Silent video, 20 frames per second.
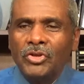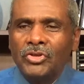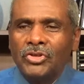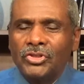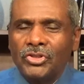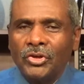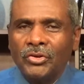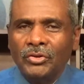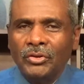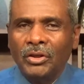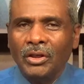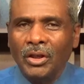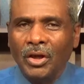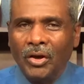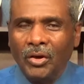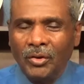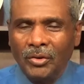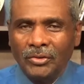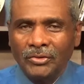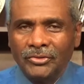certain
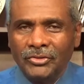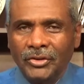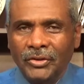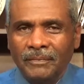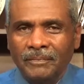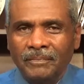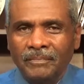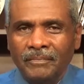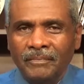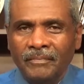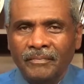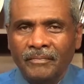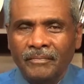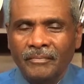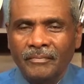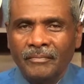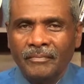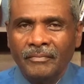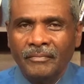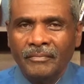laws.
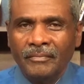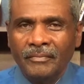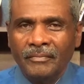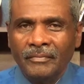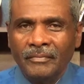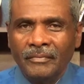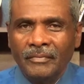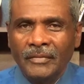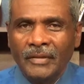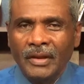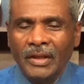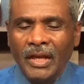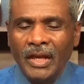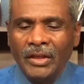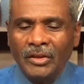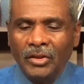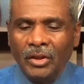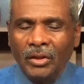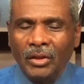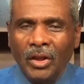
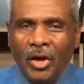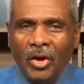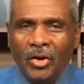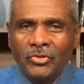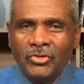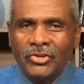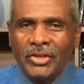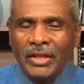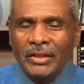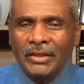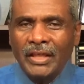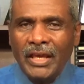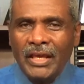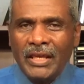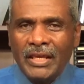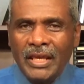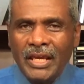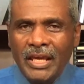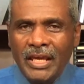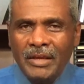And the laws that they
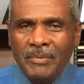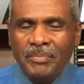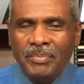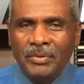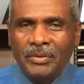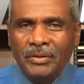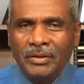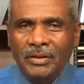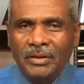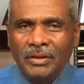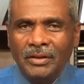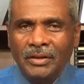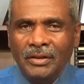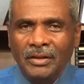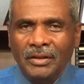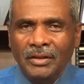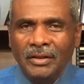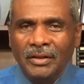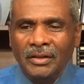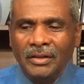keep,
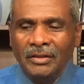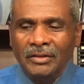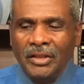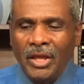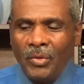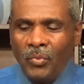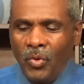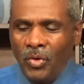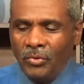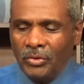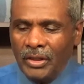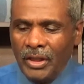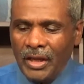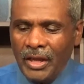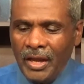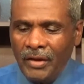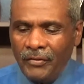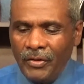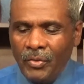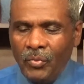they want
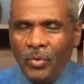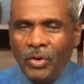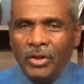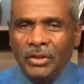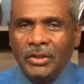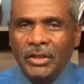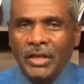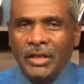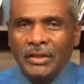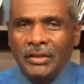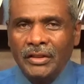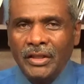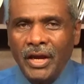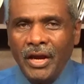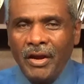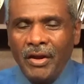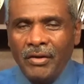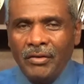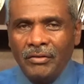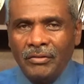everyone in
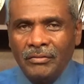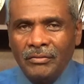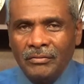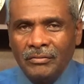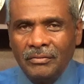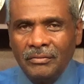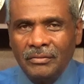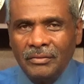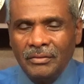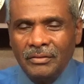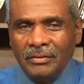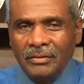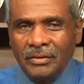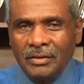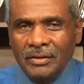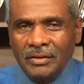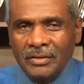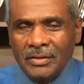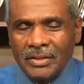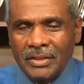their
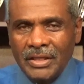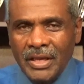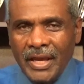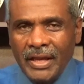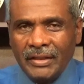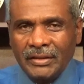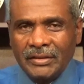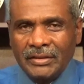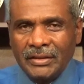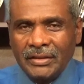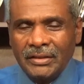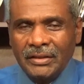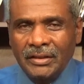sect